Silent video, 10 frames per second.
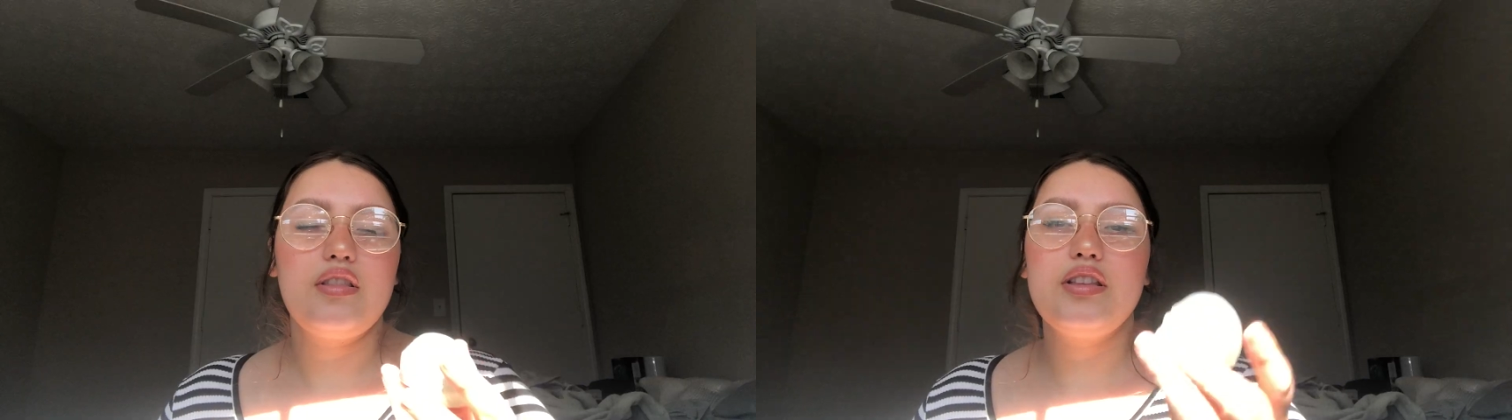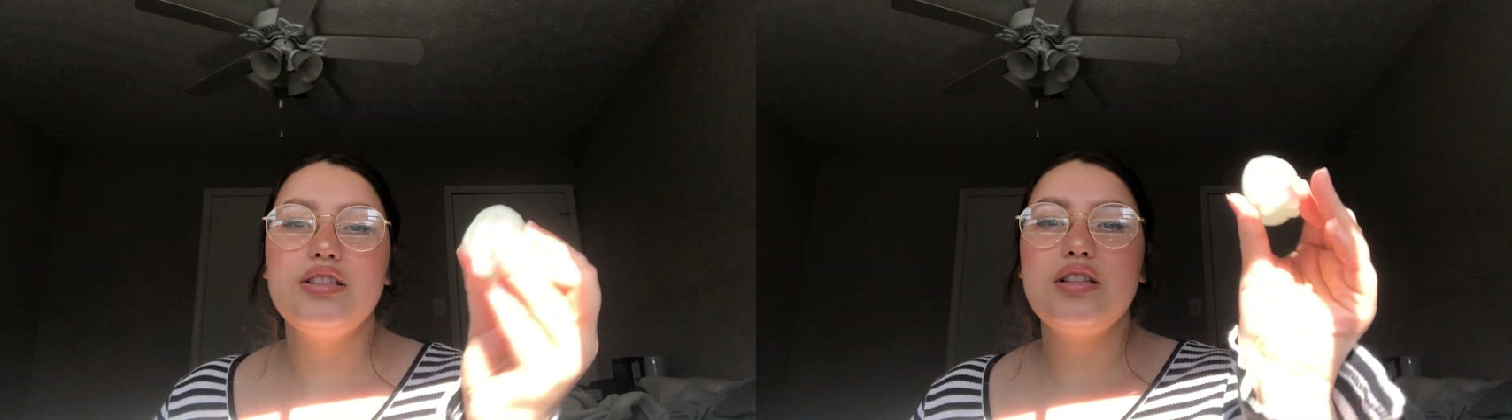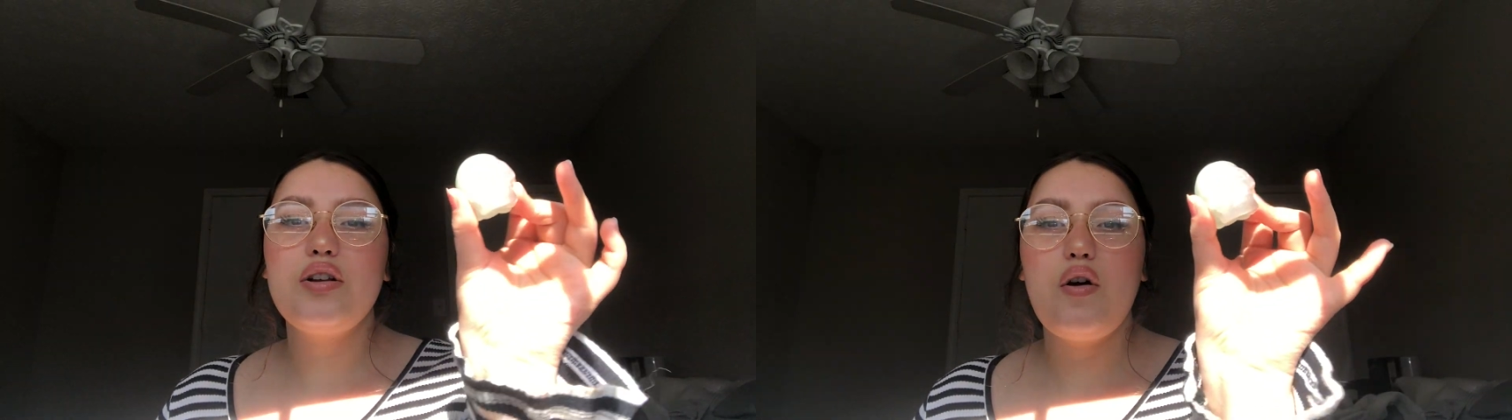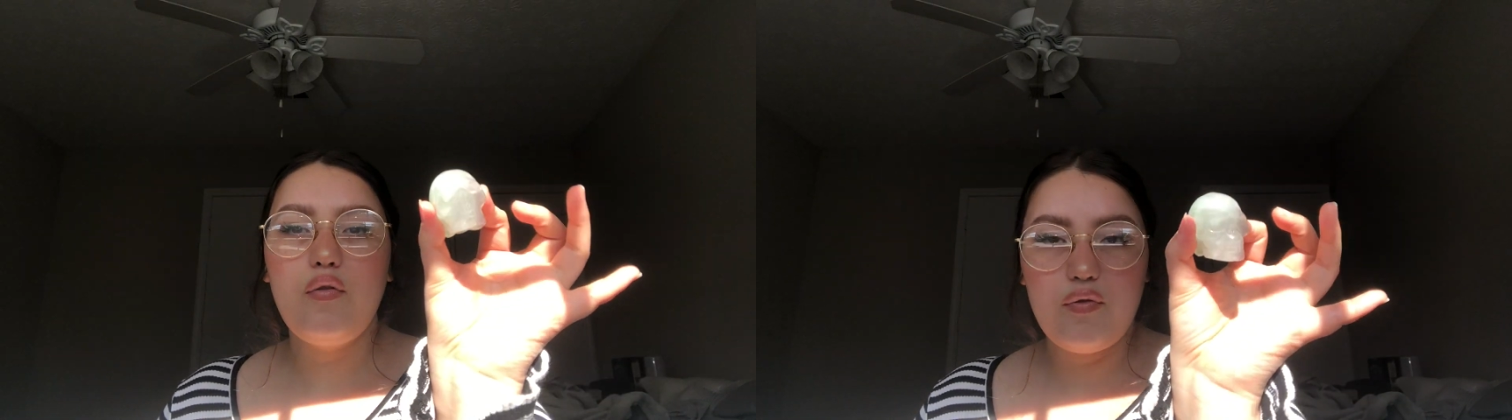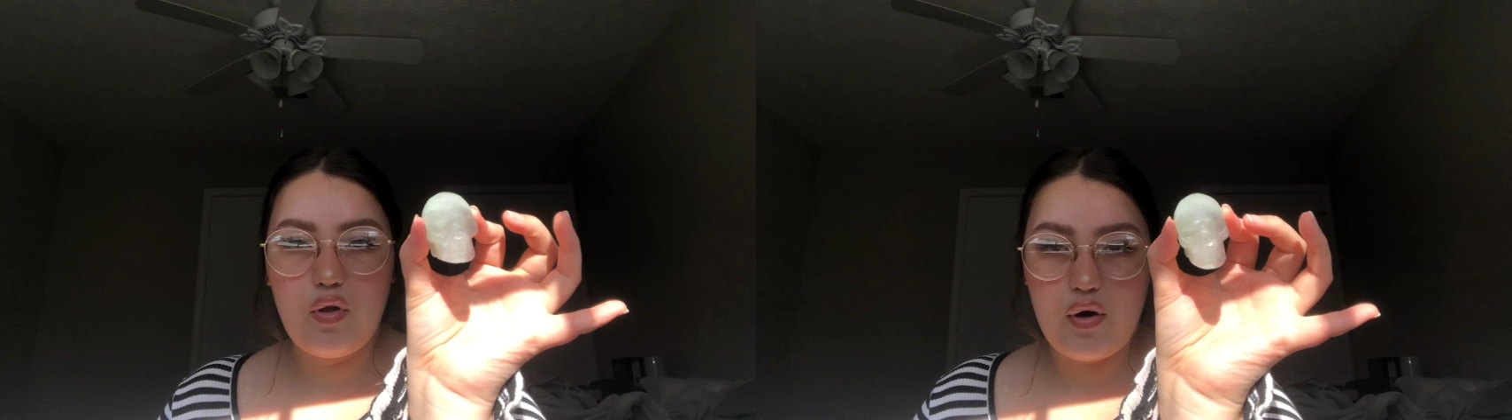This little
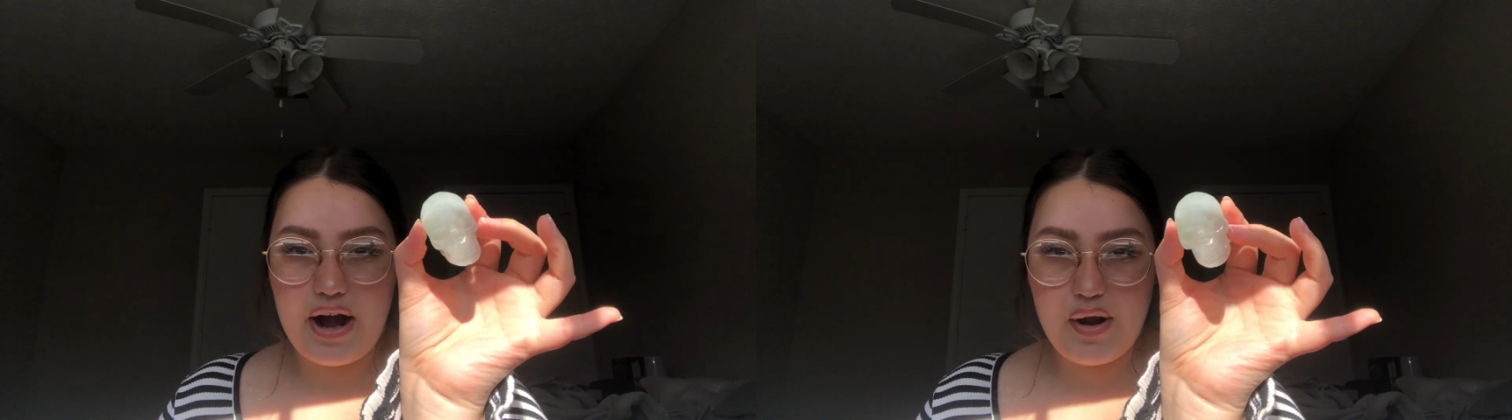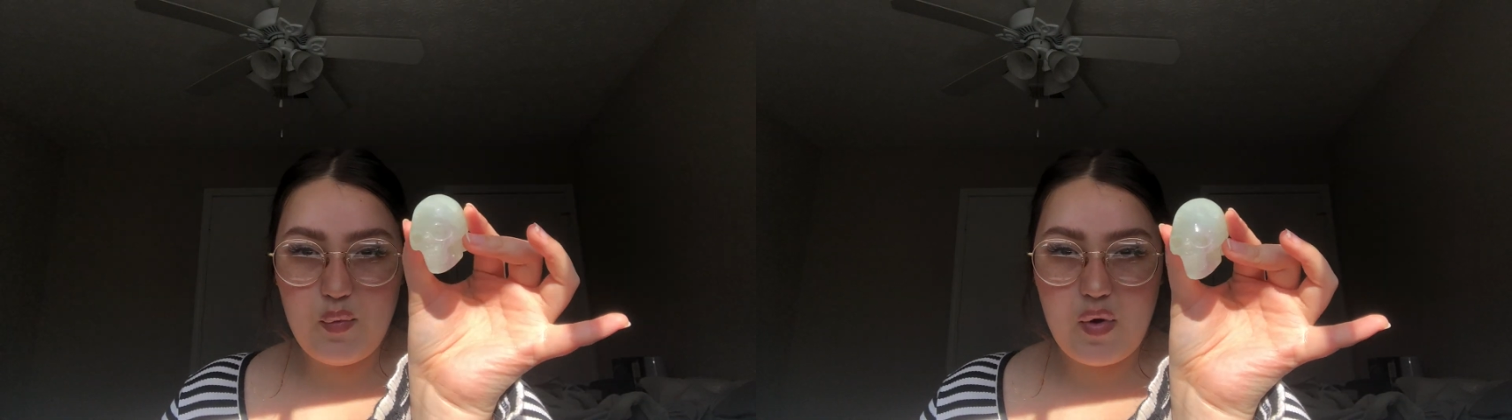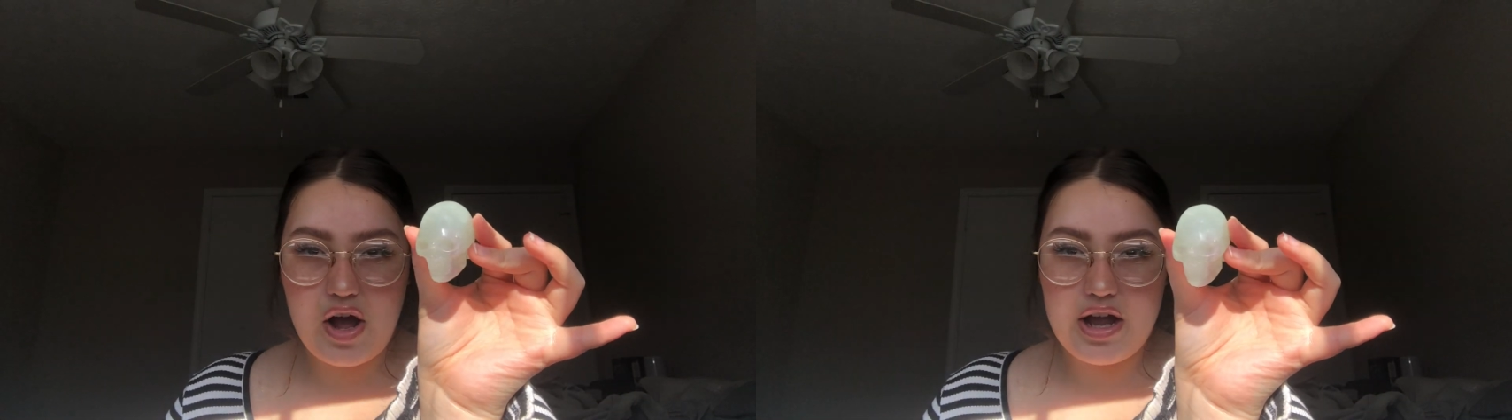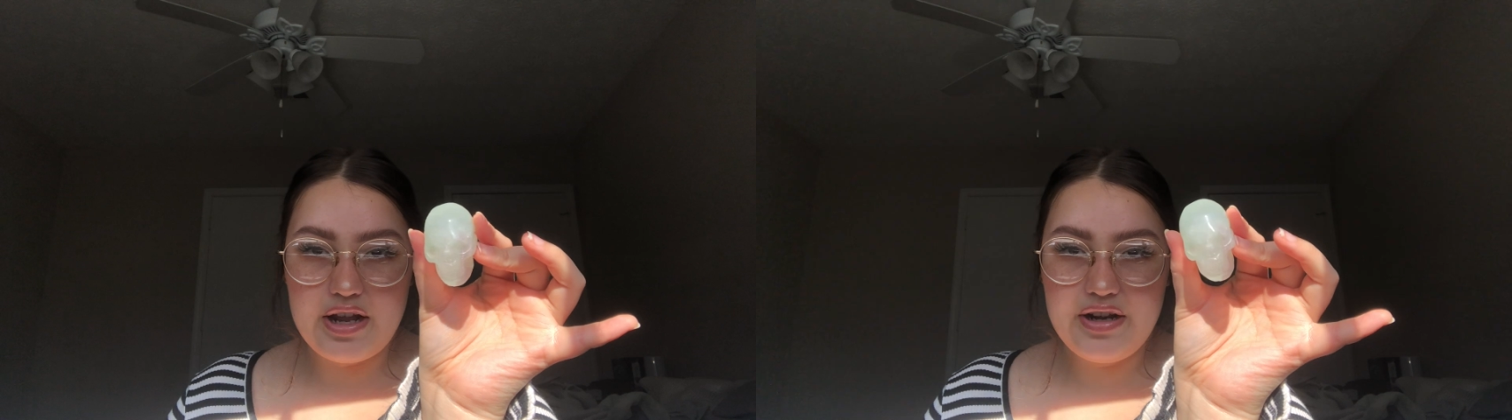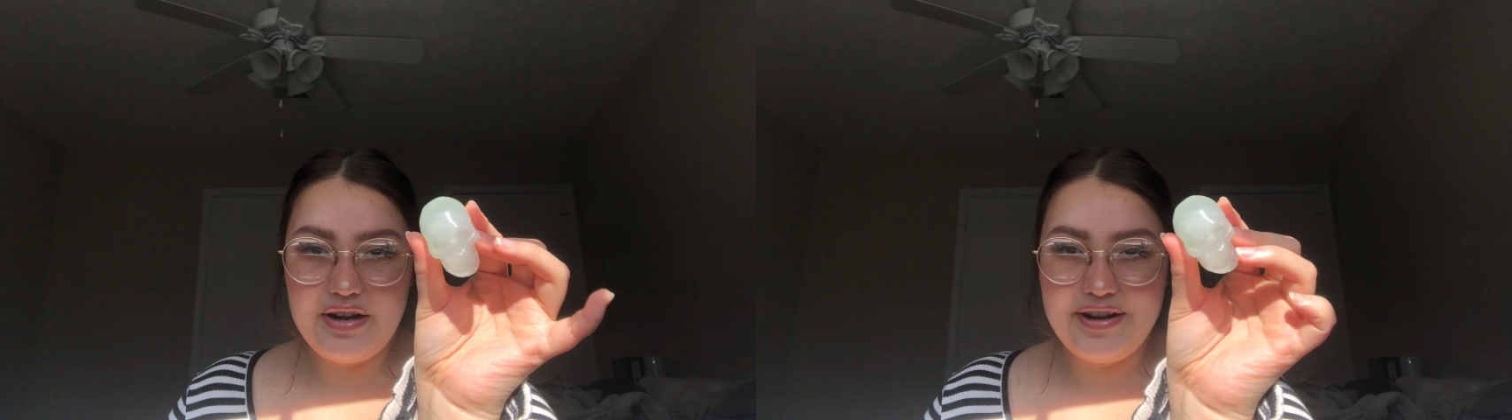fluorite one,